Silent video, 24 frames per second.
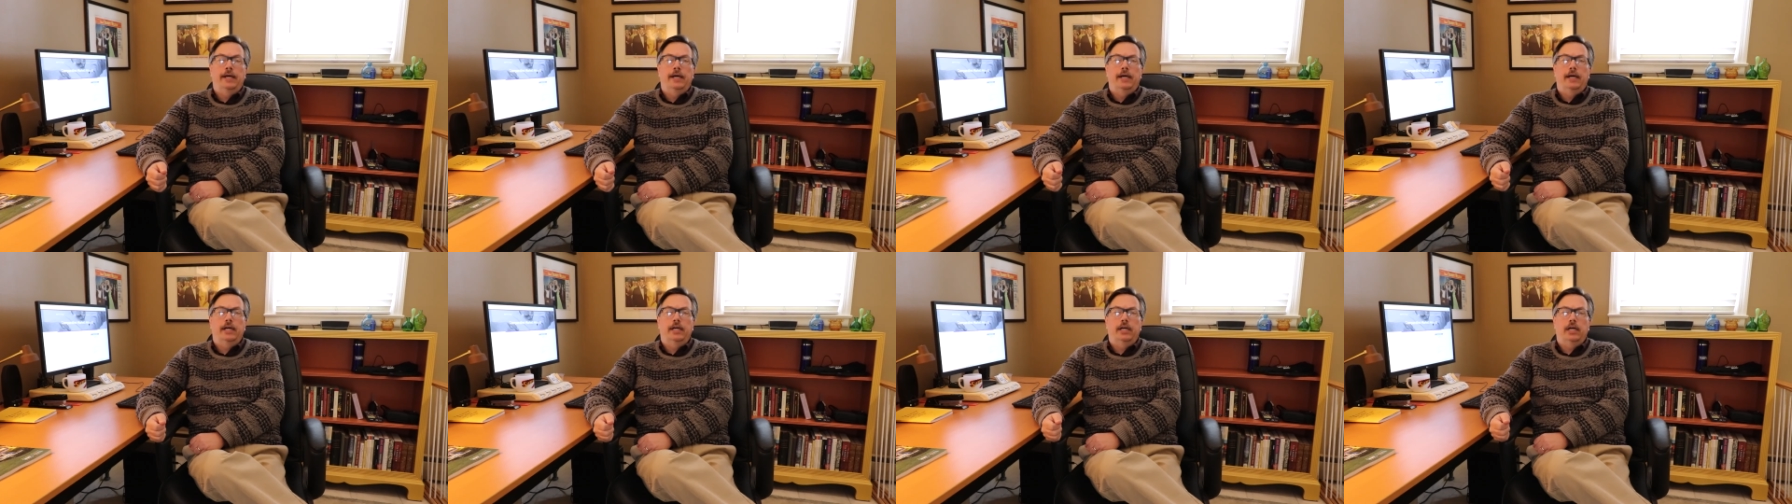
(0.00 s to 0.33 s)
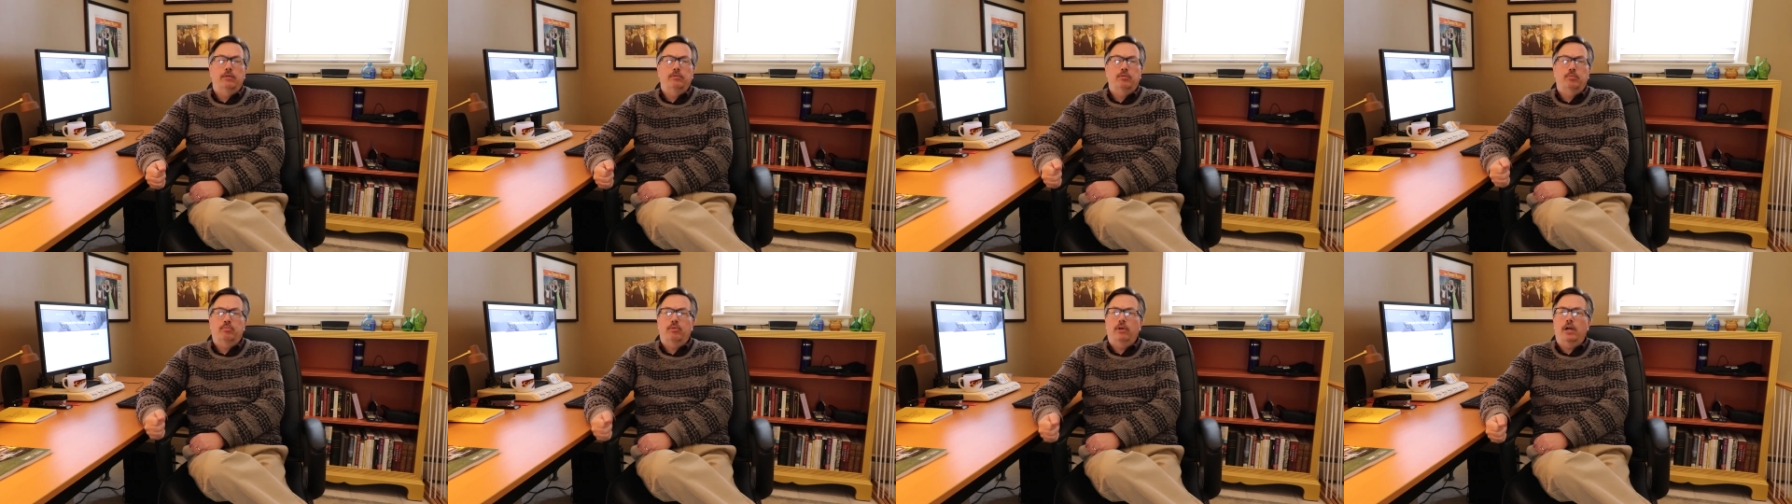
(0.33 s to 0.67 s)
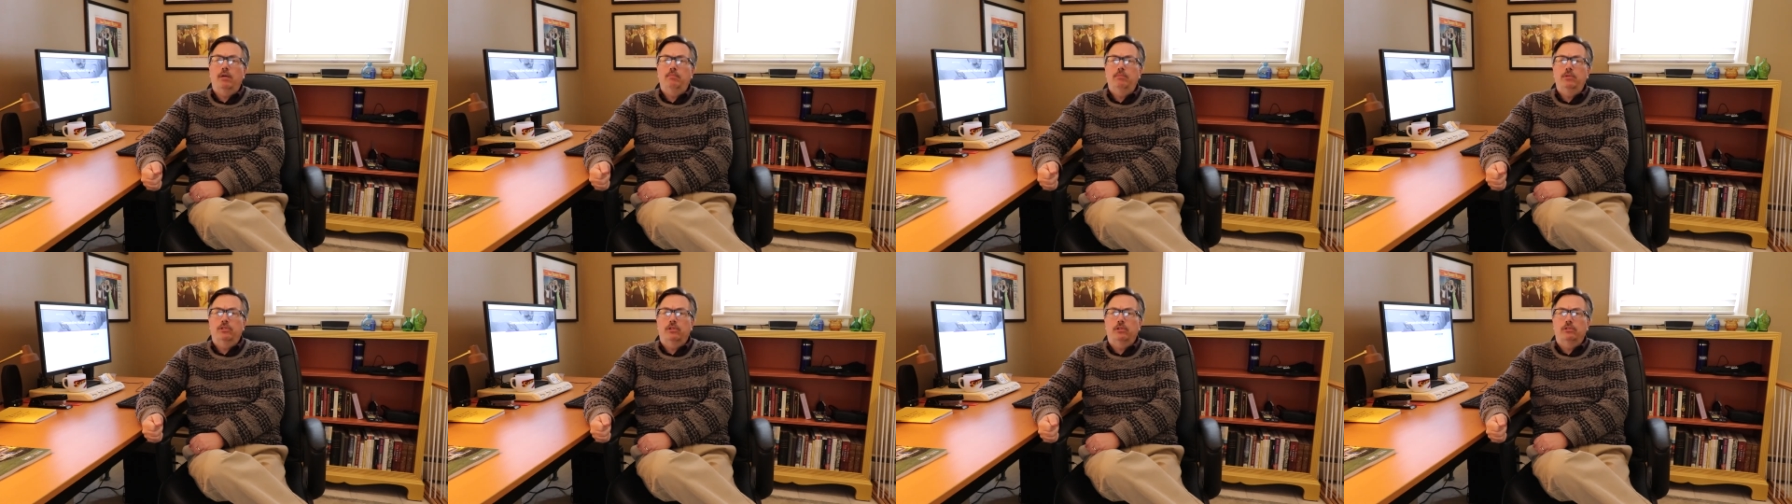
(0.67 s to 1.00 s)
The
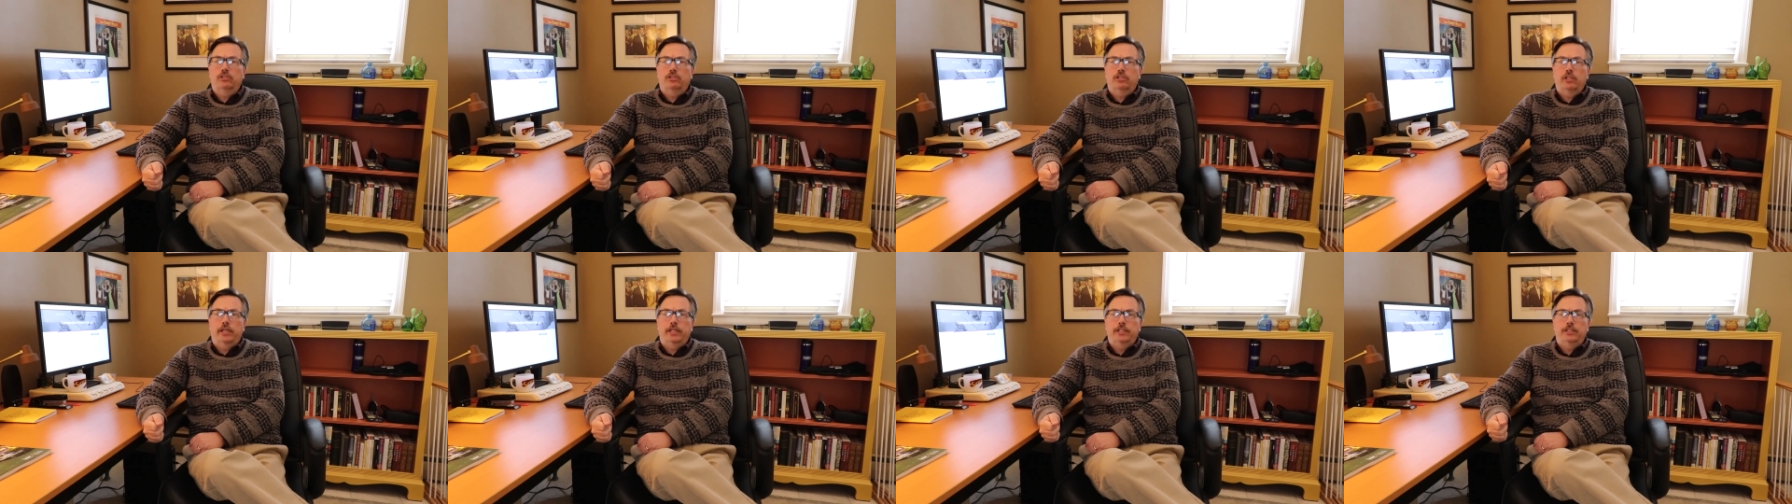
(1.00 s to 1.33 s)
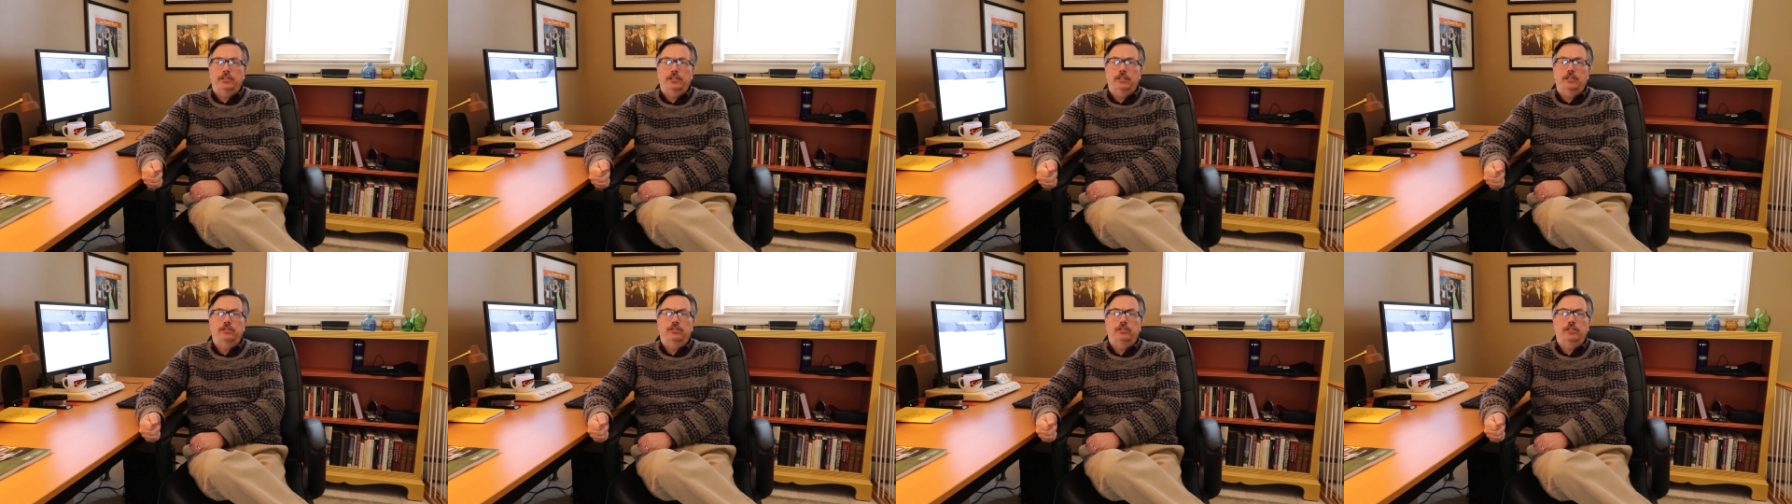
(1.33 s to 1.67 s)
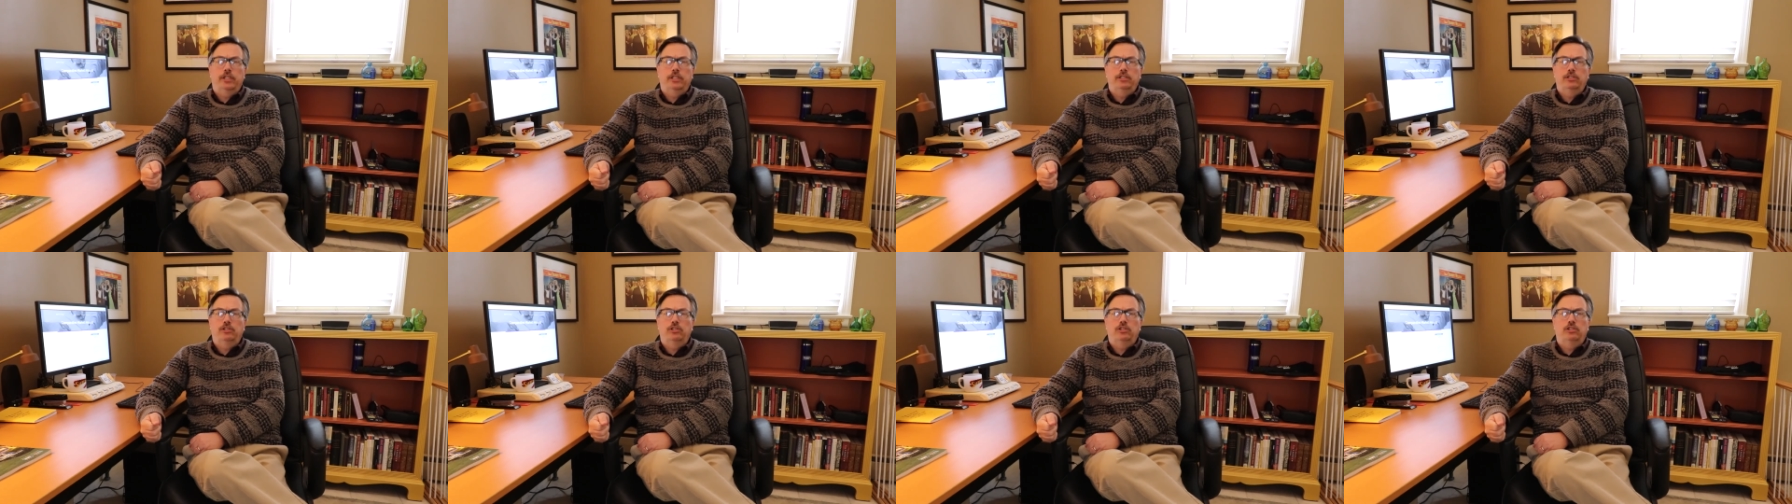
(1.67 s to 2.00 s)
problem with those sites is
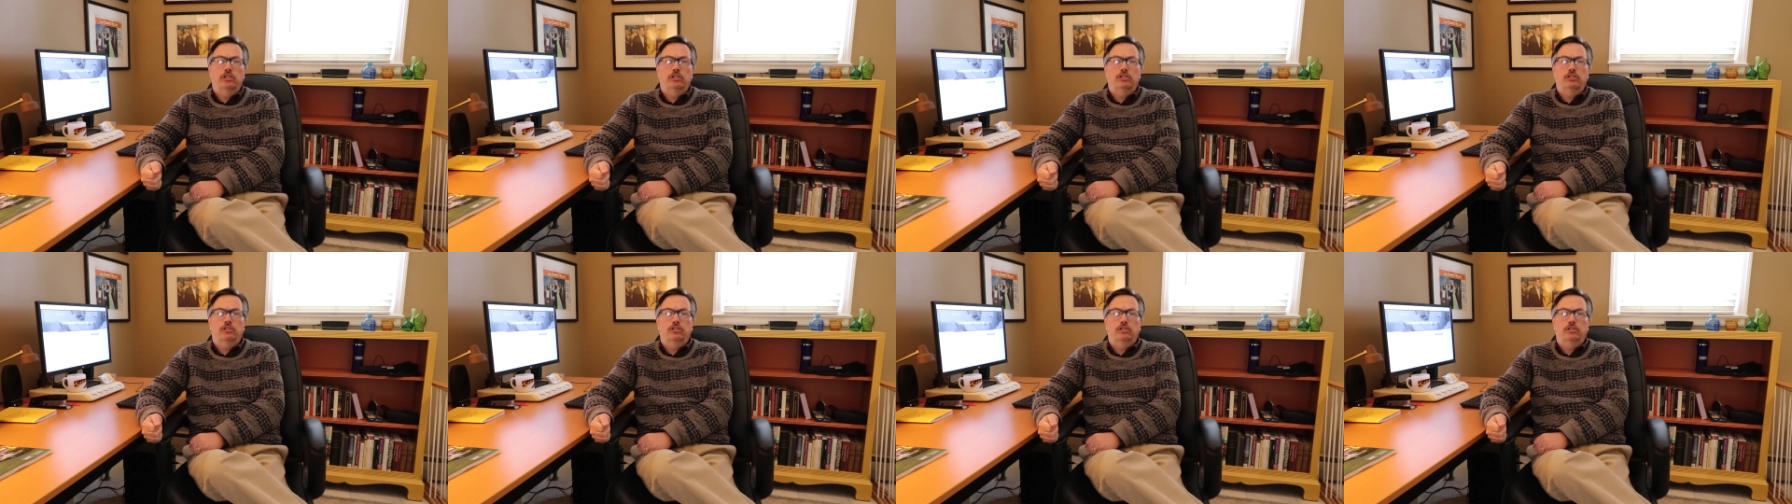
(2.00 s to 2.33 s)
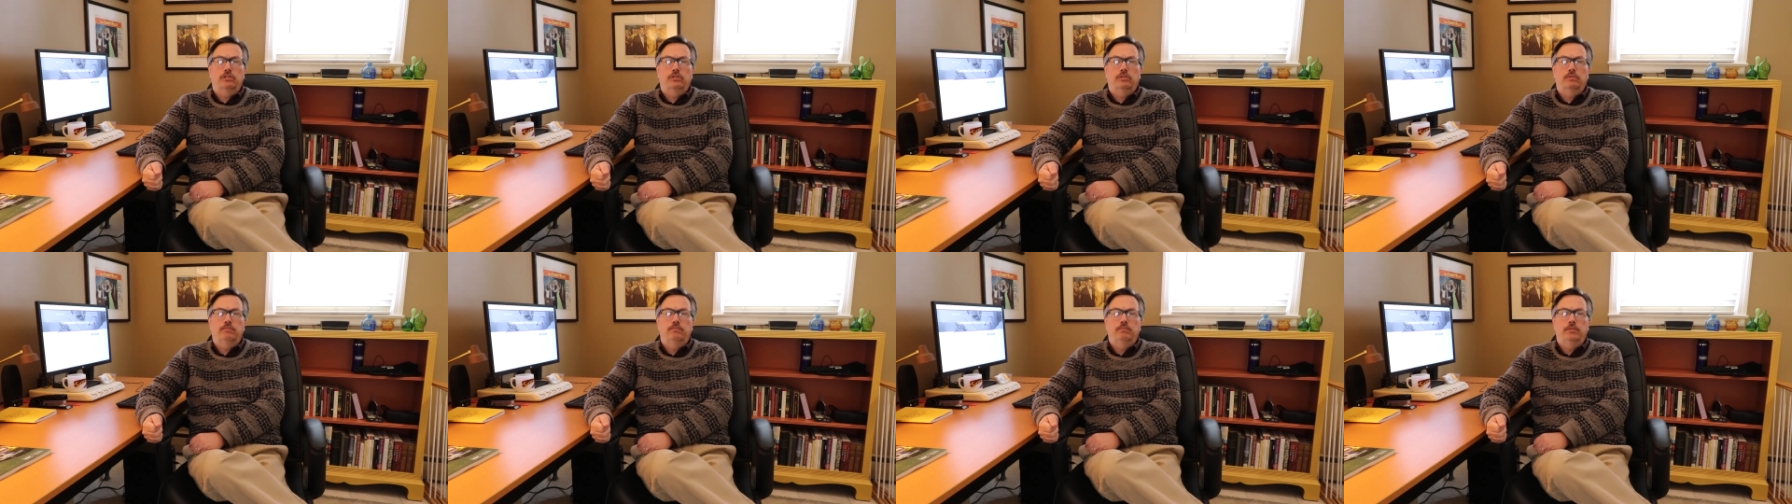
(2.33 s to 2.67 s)
it's just